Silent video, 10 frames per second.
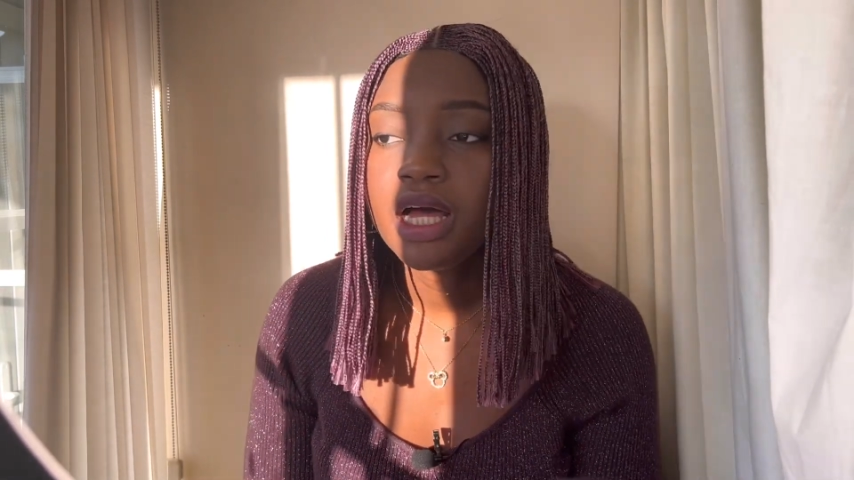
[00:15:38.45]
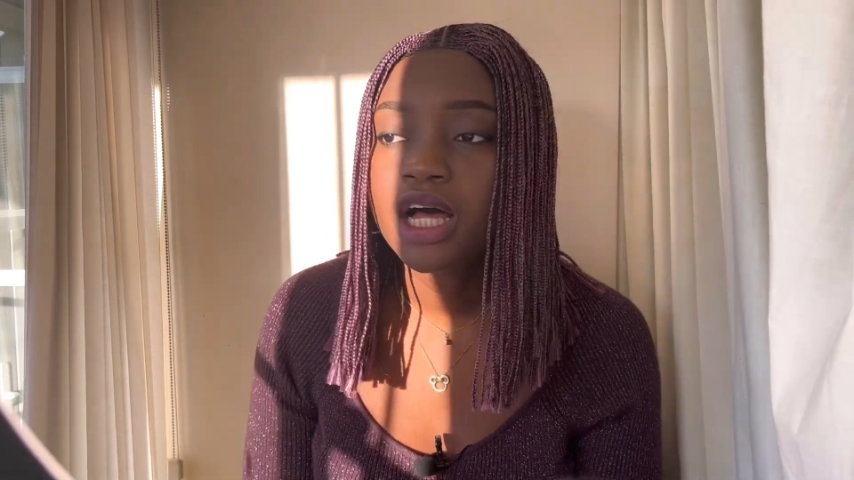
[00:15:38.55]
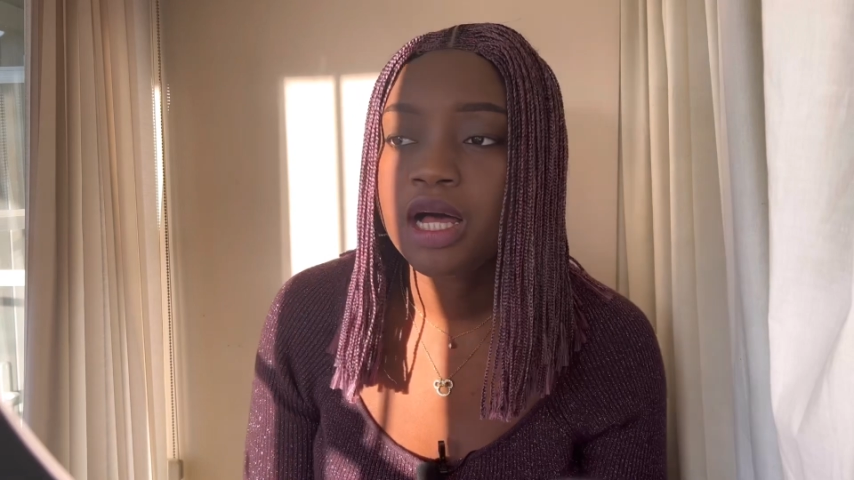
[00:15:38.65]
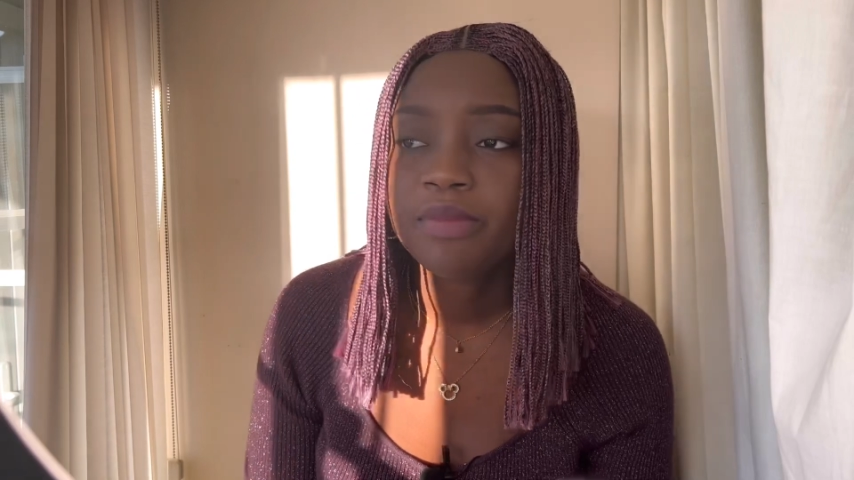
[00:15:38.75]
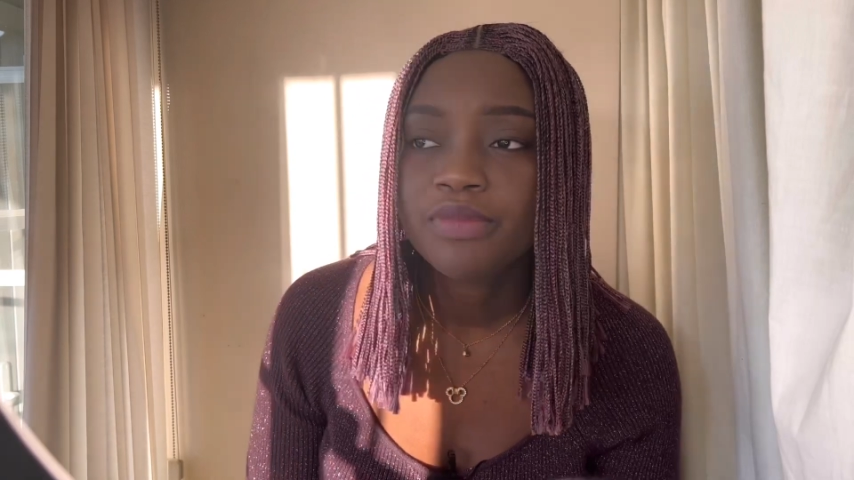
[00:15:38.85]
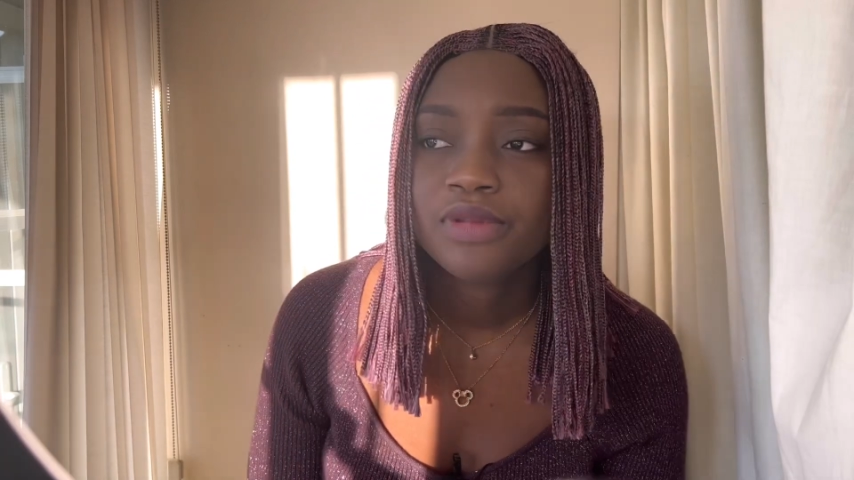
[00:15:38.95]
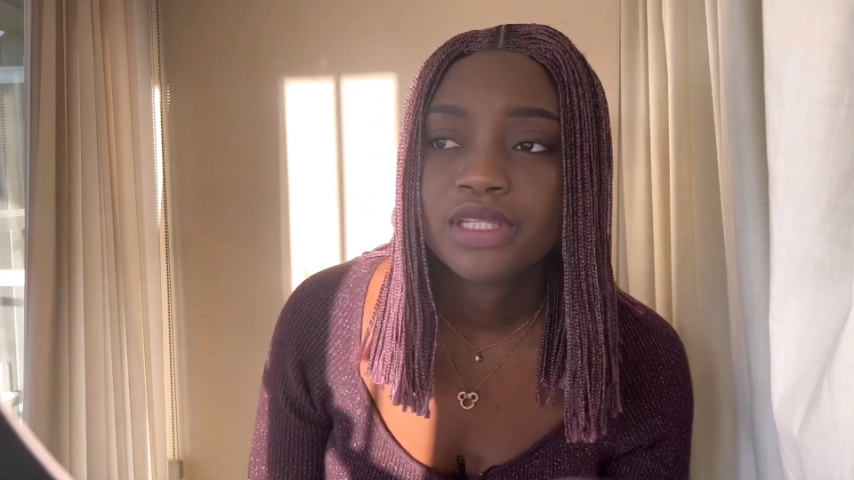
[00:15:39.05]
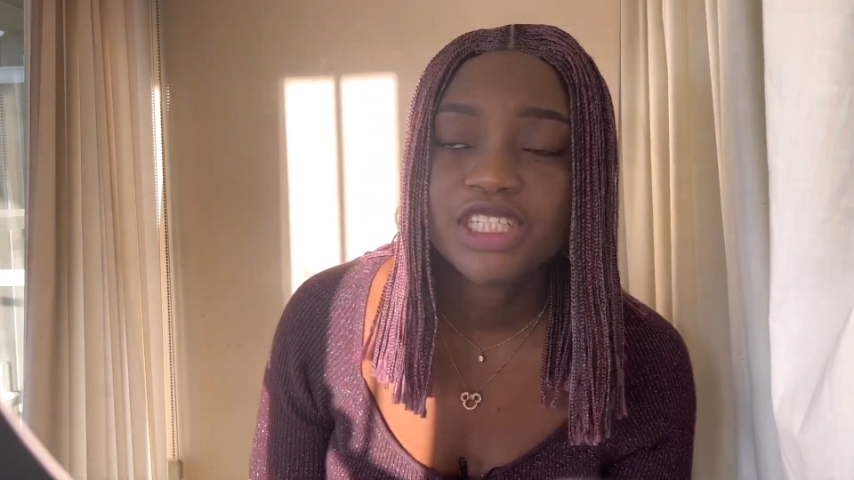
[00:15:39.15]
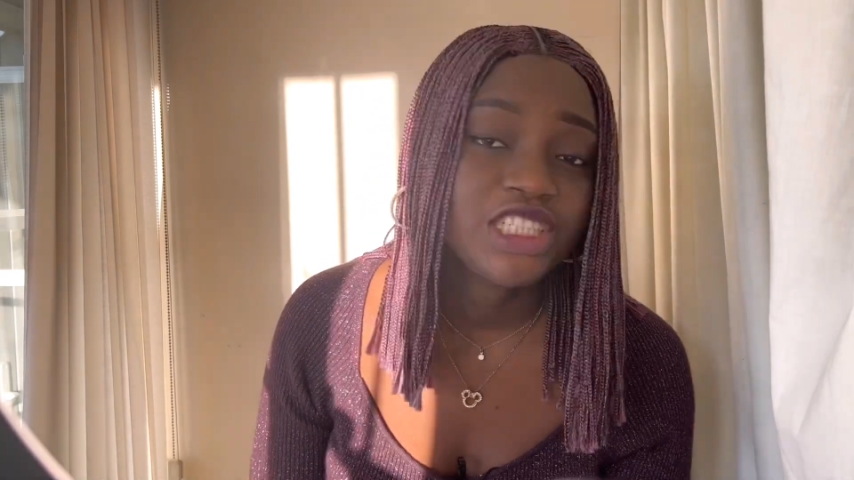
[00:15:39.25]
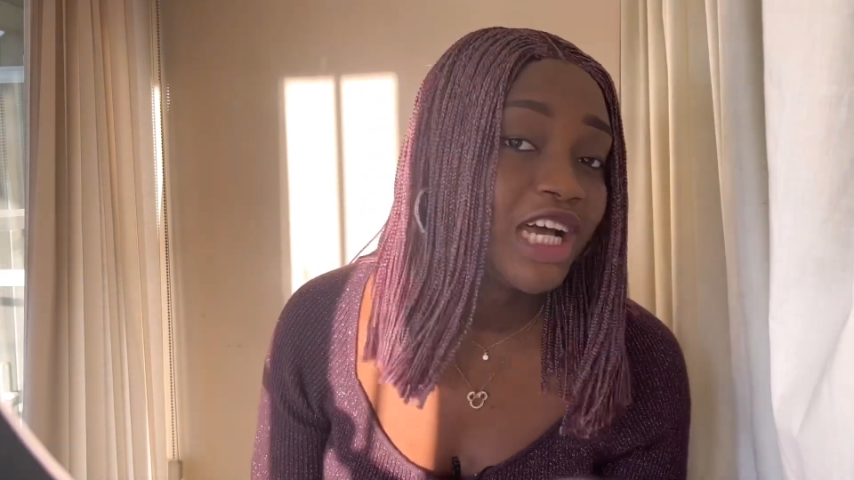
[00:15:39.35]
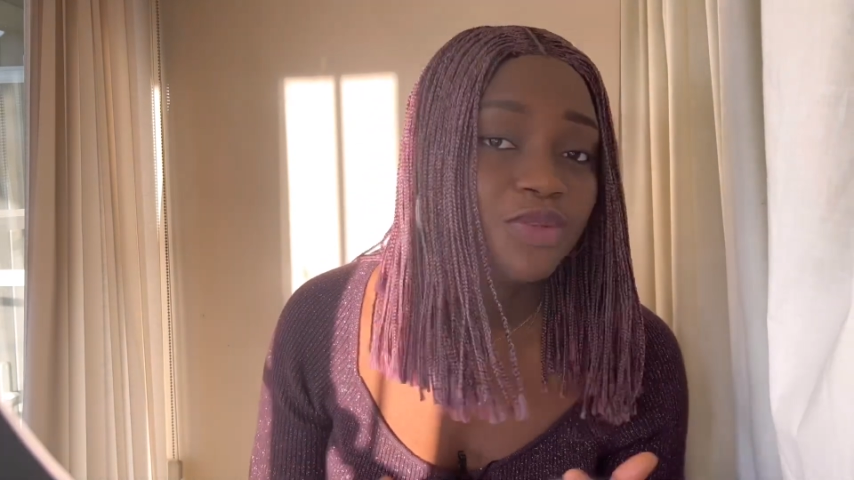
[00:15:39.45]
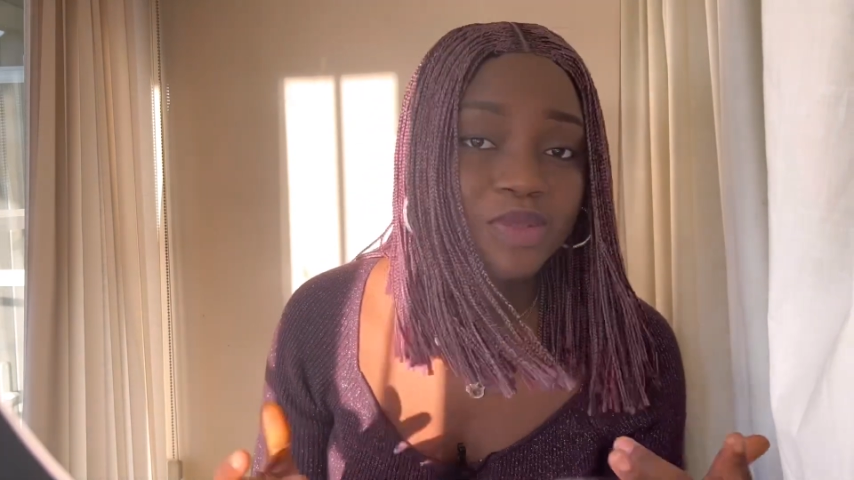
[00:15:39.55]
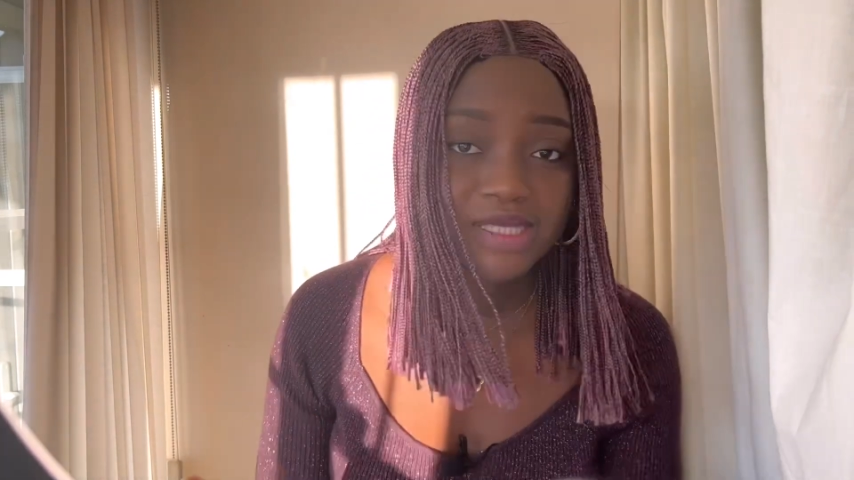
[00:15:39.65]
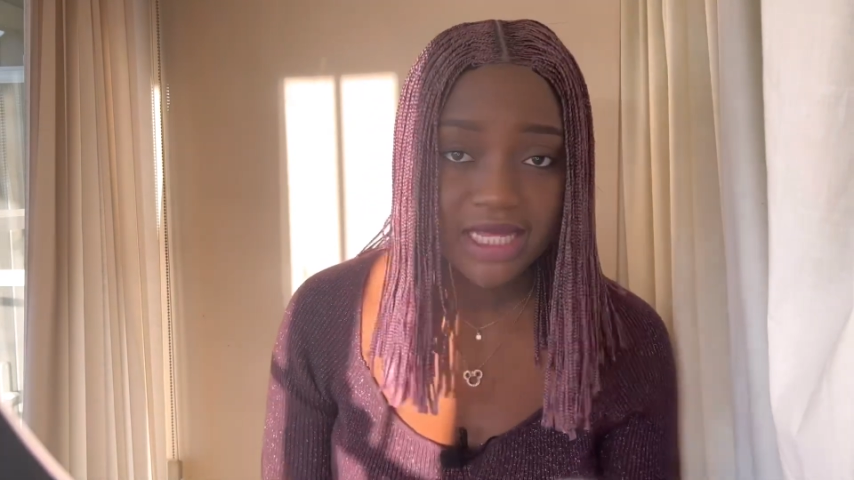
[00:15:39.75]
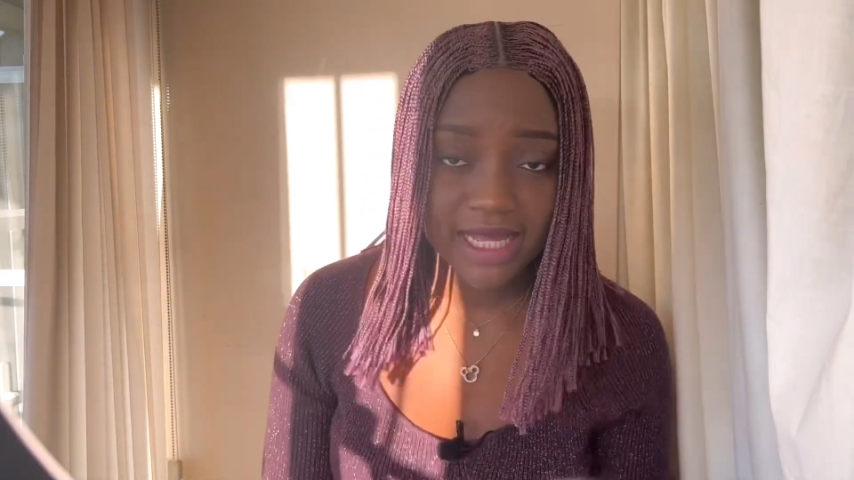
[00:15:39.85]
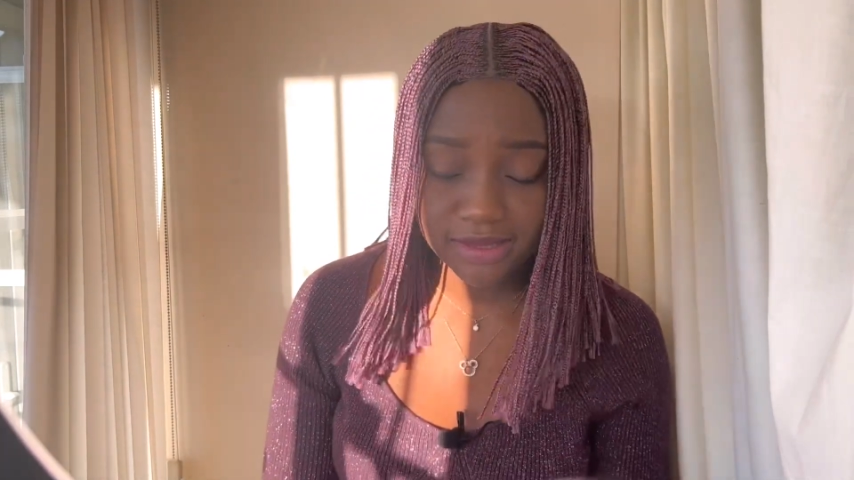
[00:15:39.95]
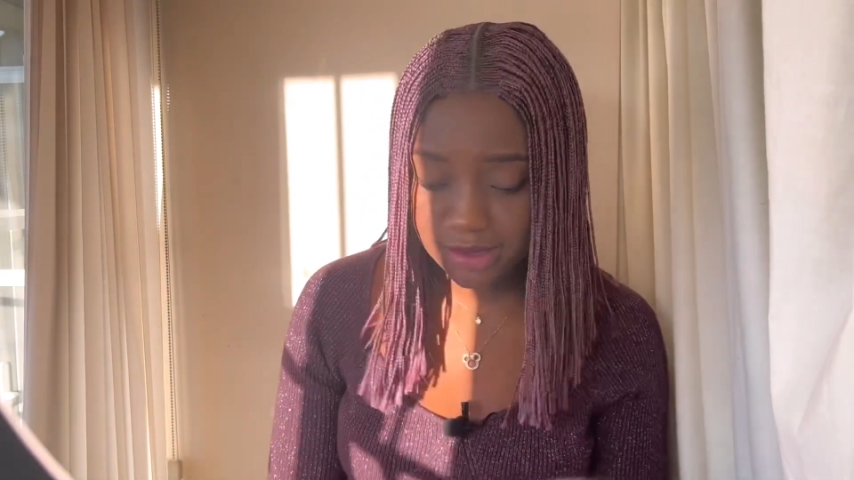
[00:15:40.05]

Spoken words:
the child will start